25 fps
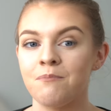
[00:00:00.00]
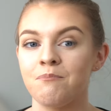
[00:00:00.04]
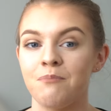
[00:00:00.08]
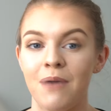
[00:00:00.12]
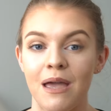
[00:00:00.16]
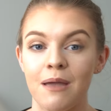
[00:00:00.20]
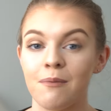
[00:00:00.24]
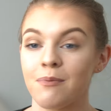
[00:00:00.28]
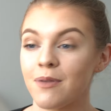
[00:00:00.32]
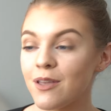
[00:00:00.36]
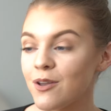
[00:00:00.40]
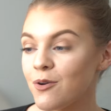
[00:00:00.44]

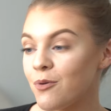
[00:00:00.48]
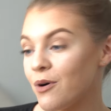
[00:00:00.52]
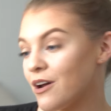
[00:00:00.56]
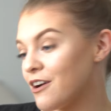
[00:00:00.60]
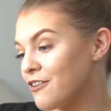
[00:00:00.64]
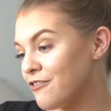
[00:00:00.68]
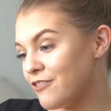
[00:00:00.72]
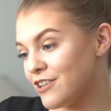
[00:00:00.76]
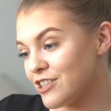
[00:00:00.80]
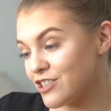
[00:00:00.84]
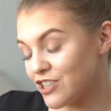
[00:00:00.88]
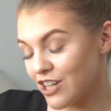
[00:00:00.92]
Maybe you
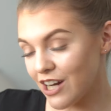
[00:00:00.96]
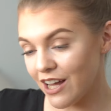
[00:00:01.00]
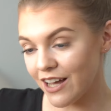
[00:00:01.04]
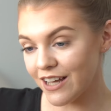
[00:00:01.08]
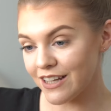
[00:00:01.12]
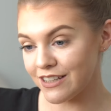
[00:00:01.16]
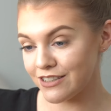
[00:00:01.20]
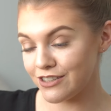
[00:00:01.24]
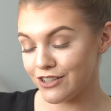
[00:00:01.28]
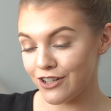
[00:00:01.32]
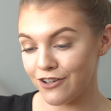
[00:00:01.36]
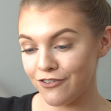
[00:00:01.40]
want to
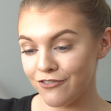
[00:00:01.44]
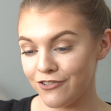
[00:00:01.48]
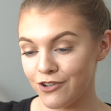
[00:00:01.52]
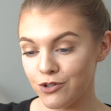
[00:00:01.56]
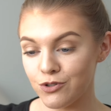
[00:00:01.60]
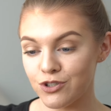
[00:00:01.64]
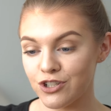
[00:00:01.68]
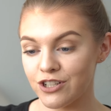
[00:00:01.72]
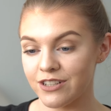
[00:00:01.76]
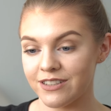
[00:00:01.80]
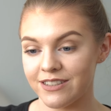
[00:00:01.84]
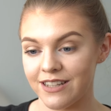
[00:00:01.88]
visualize your
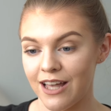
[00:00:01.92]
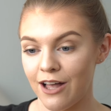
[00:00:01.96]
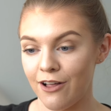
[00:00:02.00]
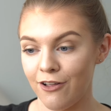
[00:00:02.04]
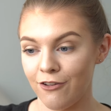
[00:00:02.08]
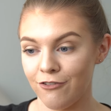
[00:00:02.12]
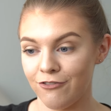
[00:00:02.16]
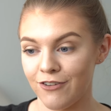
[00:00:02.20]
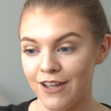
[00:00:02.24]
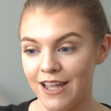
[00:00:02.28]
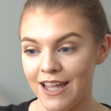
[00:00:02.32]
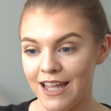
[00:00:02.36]
future
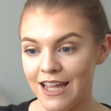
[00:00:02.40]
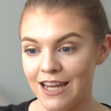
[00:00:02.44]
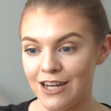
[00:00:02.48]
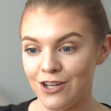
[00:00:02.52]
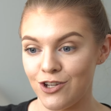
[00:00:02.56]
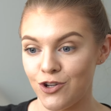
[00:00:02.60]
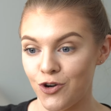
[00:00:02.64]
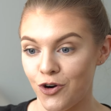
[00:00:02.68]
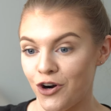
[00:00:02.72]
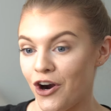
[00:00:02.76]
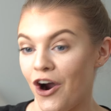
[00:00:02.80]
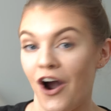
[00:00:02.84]
self
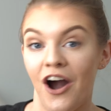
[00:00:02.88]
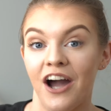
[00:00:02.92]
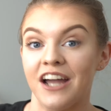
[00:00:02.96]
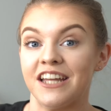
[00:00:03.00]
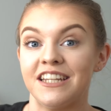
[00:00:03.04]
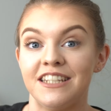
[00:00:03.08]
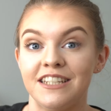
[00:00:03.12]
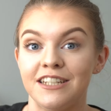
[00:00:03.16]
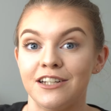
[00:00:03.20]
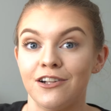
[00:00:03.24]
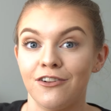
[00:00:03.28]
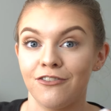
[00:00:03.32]
in your
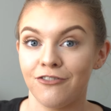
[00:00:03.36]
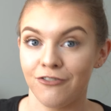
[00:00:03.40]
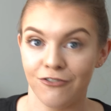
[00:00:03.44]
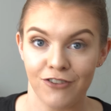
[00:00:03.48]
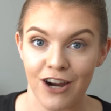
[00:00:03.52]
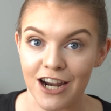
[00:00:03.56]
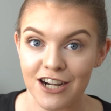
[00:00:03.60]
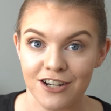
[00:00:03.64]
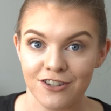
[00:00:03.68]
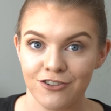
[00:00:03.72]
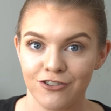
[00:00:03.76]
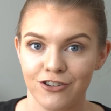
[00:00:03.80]
ideal
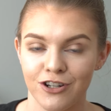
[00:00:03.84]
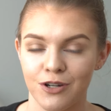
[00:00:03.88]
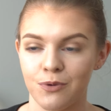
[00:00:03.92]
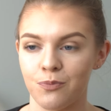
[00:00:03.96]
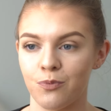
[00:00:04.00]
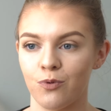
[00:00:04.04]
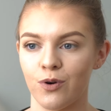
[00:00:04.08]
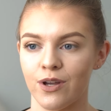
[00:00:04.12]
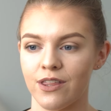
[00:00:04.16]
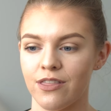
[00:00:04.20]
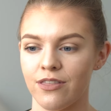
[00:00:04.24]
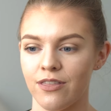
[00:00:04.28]
friend
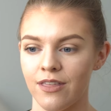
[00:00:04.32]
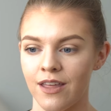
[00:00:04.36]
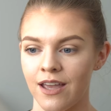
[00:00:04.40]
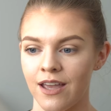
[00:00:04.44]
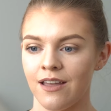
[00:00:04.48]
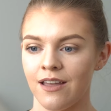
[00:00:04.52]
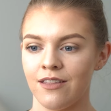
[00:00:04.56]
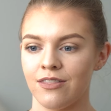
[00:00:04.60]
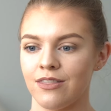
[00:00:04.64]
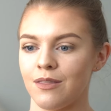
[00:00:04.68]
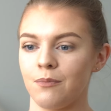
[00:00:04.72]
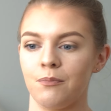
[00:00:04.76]
group with
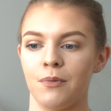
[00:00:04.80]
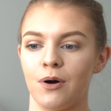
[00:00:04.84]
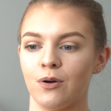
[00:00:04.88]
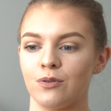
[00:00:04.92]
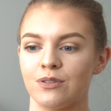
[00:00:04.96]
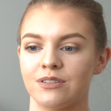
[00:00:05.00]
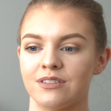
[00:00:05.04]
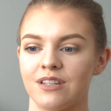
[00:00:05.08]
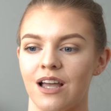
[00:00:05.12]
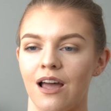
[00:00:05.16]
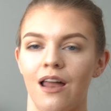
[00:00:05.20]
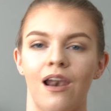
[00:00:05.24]
the
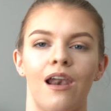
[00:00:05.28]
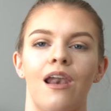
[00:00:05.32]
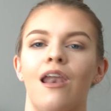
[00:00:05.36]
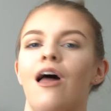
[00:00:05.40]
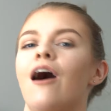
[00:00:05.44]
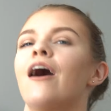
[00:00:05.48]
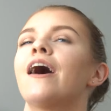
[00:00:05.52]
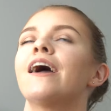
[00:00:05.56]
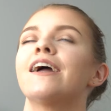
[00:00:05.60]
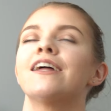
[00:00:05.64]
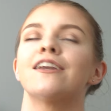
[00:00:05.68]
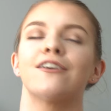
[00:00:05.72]
most
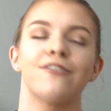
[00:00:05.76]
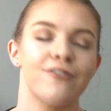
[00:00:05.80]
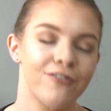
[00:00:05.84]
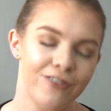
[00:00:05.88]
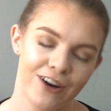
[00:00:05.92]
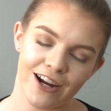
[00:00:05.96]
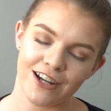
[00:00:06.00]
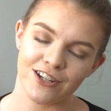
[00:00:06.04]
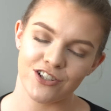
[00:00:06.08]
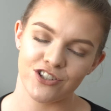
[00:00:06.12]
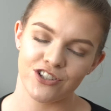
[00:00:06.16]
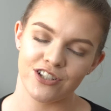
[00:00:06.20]
aligned
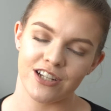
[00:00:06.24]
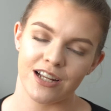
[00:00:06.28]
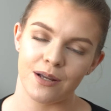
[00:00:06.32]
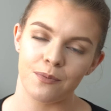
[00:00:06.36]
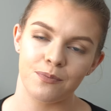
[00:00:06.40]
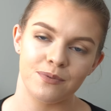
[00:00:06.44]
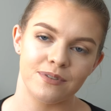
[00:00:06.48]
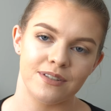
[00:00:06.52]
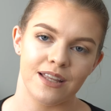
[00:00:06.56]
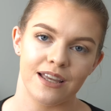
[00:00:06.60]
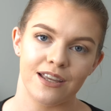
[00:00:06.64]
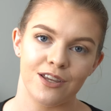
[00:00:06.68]

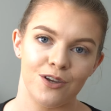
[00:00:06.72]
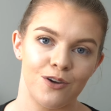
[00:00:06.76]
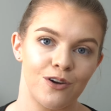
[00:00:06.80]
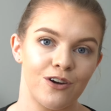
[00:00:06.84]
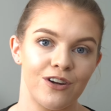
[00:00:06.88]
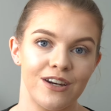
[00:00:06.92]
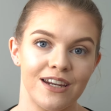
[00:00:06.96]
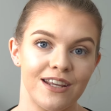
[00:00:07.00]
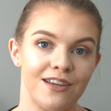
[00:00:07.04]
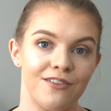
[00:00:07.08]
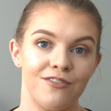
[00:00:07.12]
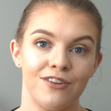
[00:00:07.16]
friendships that you
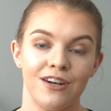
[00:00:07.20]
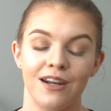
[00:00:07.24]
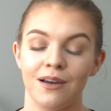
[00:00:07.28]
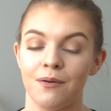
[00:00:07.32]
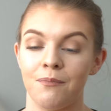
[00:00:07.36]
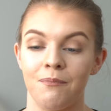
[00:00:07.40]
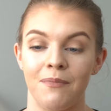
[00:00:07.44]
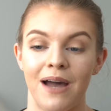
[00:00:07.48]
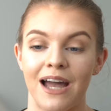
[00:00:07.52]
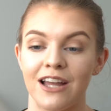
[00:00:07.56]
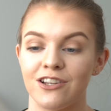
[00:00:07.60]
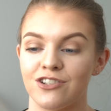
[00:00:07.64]
could even
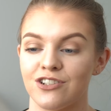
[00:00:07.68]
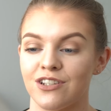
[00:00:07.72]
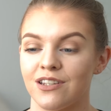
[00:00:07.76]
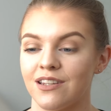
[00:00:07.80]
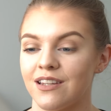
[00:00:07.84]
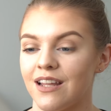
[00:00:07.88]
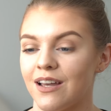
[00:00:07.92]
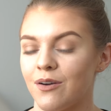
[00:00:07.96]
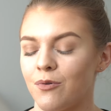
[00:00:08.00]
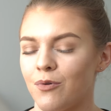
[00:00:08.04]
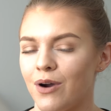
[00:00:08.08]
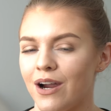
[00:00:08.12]

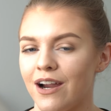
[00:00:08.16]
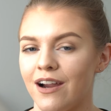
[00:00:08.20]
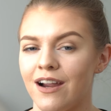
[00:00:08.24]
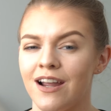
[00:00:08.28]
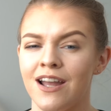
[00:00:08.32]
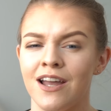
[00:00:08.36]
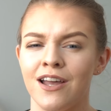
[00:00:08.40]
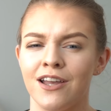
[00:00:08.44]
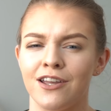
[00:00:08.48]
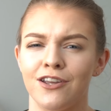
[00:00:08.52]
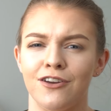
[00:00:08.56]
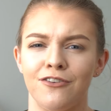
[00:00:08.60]
imagine, where
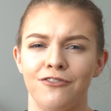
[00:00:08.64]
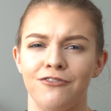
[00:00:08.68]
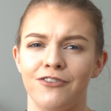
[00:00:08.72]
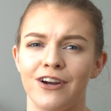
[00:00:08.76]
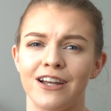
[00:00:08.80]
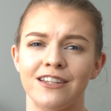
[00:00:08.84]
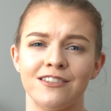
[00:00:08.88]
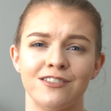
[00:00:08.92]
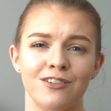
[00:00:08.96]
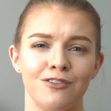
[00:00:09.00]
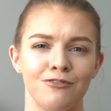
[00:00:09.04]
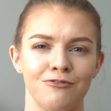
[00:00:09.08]
your
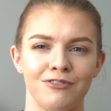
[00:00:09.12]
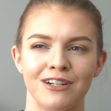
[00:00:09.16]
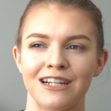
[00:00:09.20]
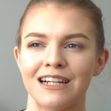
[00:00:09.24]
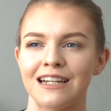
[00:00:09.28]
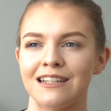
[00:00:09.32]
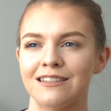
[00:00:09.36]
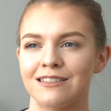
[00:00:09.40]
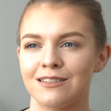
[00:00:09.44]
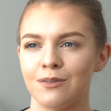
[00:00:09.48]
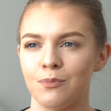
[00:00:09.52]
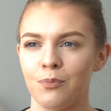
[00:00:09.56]
friends are
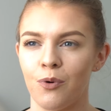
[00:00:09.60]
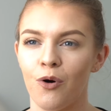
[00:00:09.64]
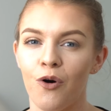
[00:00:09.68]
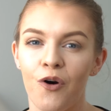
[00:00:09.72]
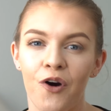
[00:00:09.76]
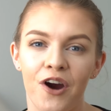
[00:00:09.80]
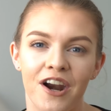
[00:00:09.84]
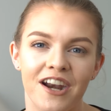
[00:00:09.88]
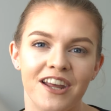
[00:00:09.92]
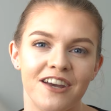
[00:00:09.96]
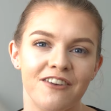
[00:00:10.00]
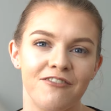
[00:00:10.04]
really
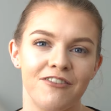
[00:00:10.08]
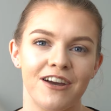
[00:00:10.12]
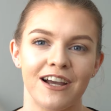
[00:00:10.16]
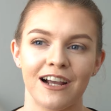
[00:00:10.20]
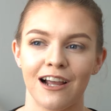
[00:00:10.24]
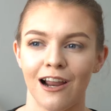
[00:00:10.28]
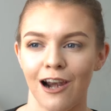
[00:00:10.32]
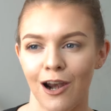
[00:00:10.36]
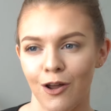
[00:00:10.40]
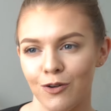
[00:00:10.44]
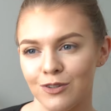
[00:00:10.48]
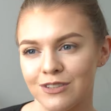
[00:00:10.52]
supportive
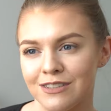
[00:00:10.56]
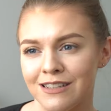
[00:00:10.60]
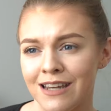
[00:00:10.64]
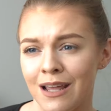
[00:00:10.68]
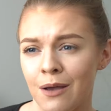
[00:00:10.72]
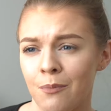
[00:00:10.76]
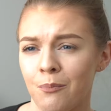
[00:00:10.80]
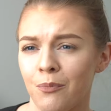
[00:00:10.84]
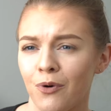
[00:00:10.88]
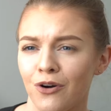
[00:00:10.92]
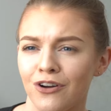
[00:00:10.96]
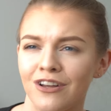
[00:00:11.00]
and close
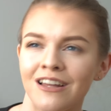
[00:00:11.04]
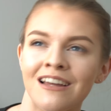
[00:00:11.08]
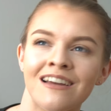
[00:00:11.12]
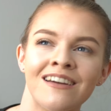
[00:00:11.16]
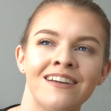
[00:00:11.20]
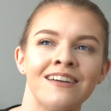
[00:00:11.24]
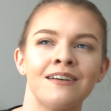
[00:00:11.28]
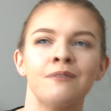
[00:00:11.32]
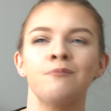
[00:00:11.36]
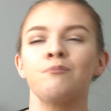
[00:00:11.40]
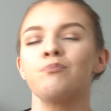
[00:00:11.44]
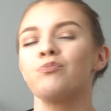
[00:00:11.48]
knit, but
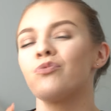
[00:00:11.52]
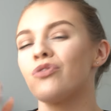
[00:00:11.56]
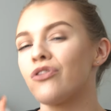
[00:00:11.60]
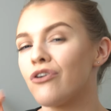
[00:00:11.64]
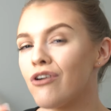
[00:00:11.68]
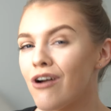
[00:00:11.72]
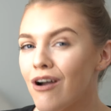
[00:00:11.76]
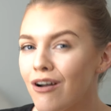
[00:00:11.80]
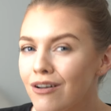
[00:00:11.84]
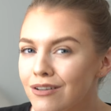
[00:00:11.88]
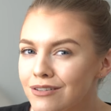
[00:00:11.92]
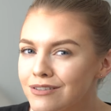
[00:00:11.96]

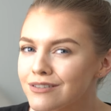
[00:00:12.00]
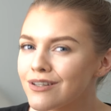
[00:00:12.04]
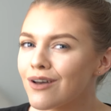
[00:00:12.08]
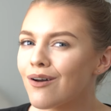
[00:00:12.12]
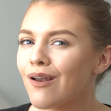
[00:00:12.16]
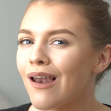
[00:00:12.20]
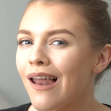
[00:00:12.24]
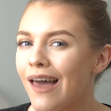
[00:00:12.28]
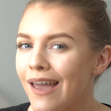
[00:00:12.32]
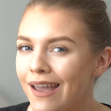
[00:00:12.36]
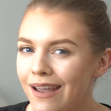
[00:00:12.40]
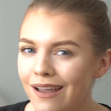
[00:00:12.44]
they're also
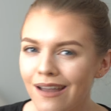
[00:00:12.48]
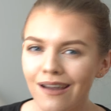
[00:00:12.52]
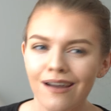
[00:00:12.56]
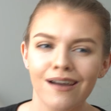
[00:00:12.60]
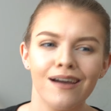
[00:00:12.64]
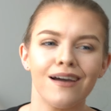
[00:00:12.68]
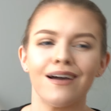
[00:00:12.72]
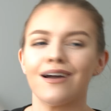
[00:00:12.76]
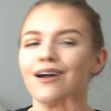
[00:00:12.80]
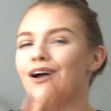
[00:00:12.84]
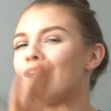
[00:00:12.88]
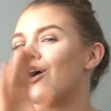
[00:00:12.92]
like
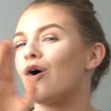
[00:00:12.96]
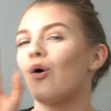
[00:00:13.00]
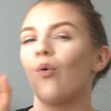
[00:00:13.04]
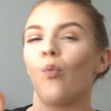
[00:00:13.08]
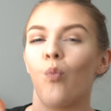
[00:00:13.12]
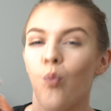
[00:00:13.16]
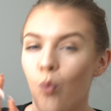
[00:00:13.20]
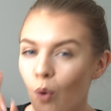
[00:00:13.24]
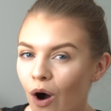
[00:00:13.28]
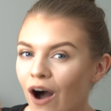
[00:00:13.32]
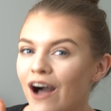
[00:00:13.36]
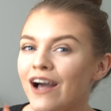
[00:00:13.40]

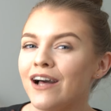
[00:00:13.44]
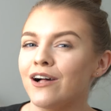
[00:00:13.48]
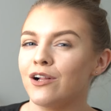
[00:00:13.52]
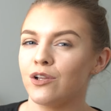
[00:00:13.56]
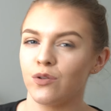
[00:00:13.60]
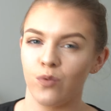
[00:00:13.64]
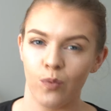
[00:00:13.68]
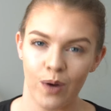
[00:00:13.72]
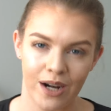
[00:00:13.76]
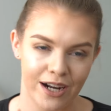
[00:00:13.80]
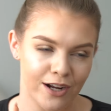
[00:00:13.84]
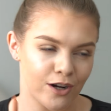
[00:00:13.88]

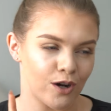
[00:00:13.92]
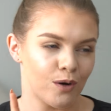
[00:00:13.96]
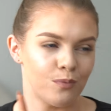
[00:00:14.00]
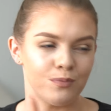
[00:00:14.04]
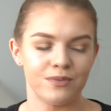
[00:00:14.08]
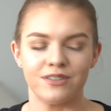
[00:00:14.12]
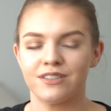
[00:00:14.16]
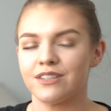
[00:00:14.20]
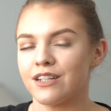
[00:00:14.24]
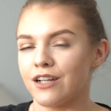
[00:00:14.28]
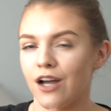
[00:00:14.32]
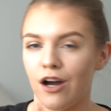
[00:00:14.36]
wild when it
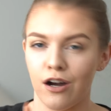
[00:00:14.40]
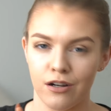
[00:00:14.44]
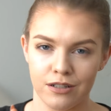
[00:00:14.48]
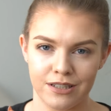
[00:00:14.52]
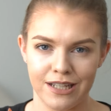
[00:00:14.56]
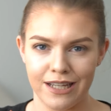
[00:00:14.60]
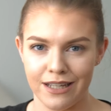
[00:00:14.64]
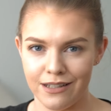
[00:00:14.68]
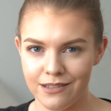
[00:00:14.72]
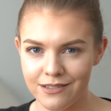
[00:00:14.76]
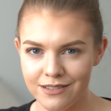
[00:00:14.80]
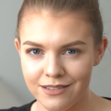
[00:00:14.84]
comes to
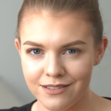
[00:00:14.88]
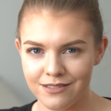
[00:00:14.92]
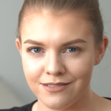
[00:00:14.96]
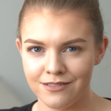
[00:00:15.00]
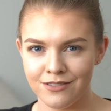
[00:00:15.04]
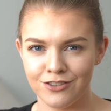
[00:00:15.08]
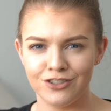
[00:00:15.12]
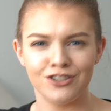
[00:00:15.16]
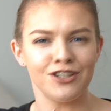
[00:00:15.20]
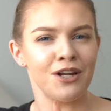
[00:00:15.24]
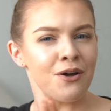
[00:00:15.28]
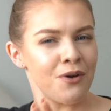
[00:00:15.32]
cocktails.
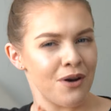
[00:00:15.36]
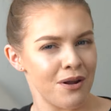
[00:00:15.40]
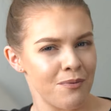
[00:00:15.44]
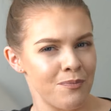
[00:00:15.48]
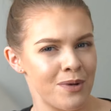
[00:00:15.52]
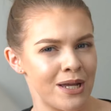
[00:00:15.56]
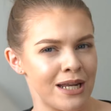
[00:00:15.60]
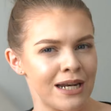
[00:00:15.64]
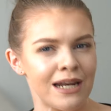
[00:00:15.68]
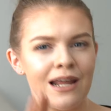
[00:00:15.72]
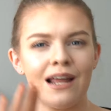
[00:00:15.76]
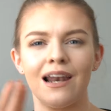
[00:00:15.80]
Do you know what I
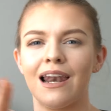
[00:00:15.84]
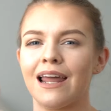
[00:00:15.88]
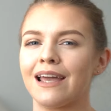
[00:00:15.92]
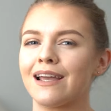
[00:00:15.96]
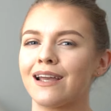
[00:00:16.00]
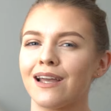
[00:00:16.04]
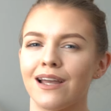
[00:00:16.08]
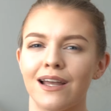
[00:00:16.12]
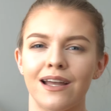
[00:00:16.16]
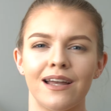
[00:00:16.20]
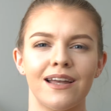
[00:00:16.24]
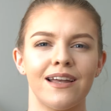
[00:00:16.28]
mean?
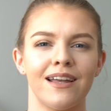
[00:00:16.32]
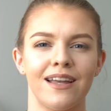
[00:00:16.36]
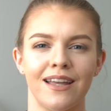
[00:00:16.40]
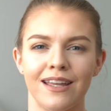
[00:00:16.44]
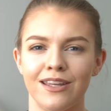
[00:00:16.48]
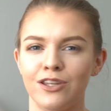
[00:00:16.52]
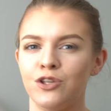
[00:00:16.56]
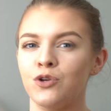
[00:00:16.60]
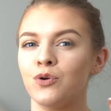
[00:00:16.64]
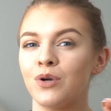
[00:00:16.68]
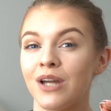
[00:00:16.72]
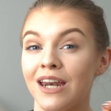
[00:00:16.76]
Like,
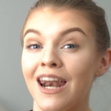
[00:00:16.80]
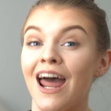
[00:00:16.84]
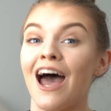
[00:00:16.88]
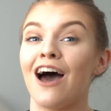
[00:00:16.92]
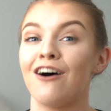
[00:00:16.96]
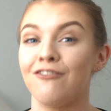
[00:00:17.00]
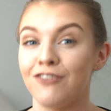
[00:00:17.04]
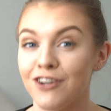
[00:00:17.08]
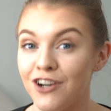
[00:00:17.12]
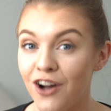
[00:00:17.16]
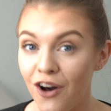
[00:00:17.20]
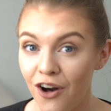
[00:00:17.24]
you can
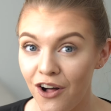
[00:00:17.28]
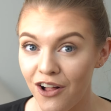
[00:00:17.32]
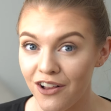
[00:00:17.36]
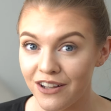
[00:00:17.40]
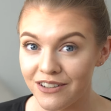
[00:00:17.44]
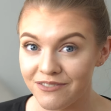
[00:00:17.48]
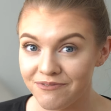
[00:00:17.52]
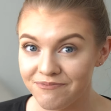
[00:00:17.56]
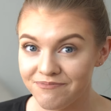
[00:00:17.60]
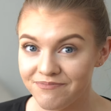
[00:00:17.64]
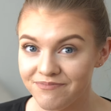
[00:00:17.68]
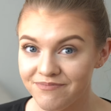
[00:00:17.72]
have it
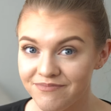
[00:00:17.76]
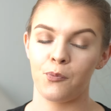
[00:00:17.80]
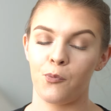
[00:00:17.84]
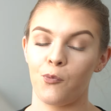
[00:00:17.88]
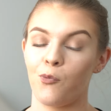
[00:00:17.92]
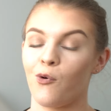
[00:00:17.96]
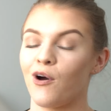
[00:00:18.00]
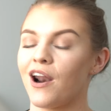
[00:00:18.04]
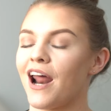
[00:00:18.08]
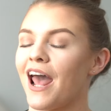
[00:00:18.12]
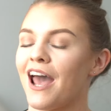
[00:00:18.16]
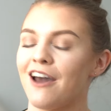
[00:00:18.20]
all,
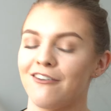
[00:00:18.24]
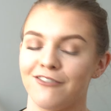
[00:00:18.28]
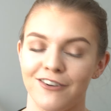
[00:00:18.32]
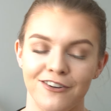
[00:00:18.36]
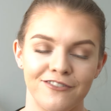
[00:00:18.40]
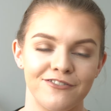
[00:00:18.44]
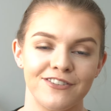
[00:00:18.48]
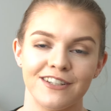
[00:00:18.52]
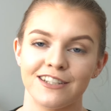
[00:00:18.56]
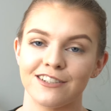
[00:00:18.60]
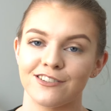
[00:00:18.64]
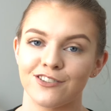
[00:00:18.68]

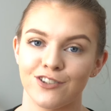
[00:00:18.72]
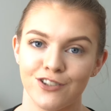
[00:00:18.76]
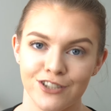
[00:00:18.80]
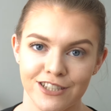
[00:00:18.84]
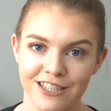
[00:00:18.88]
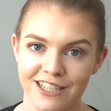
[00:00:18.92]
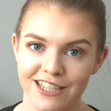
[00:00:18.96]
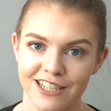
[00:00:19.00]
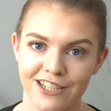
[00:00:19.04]
whatever feels good to